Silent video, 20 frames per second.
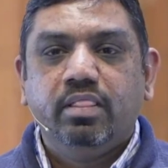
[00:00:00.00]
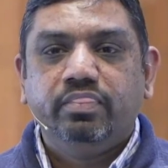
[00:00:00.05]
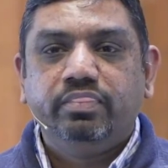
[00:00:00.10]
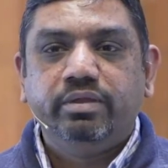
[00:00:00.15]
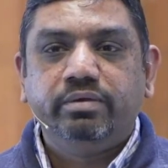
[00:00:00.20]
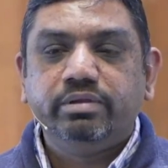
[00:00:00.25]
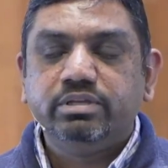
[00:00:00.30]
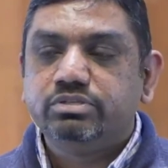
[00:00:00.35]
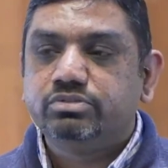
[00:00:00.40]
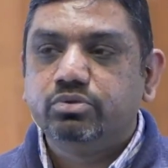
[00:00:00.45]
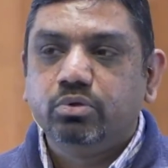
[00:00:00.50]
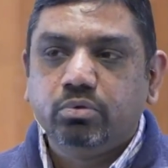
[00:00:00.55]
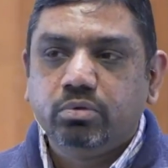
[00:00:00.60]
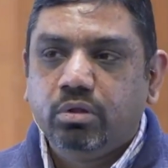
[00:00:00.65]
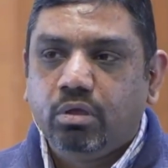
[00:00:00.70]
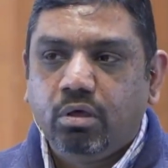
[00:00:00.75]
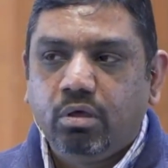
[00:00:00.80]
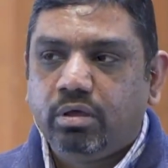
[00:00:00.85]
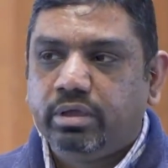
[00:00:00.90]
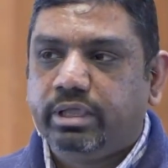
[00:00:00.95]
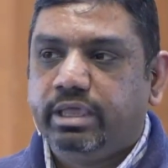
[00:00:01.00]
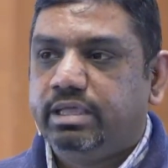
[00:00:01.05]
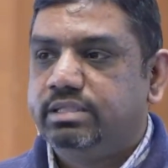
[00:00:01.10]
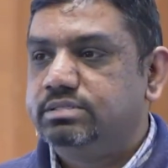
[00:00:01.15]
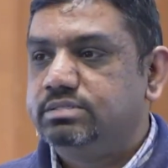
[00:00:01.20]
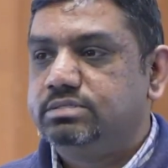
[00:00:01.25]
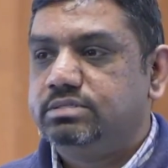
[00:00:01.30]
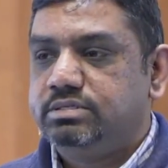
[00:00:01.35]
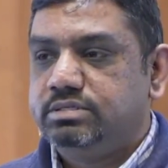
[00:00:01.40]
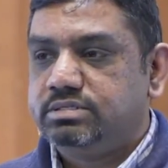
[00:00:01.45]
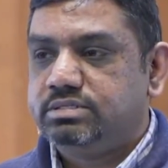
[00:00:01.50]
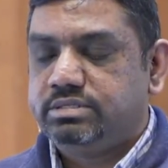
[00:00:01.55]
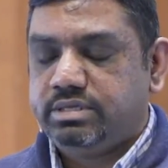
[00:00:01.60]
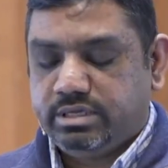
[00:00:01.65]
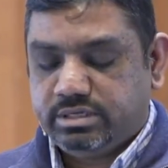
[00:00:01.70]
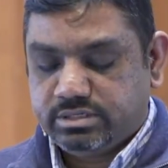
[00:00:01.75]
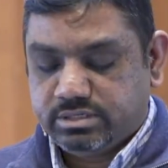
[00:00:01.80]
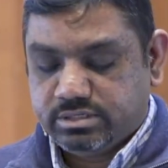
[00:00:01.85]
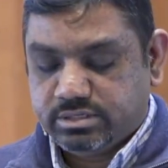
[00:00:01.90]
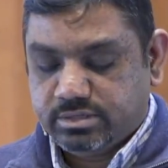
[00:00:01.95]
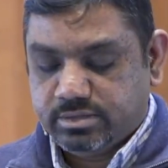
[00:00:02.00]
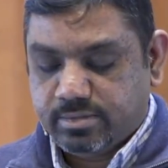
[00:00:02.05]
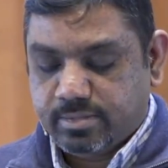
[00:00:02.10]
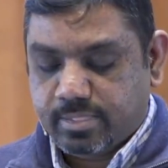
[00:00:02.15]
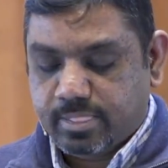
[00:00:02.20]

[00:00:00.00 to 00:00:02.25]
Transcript: there is no law against these things.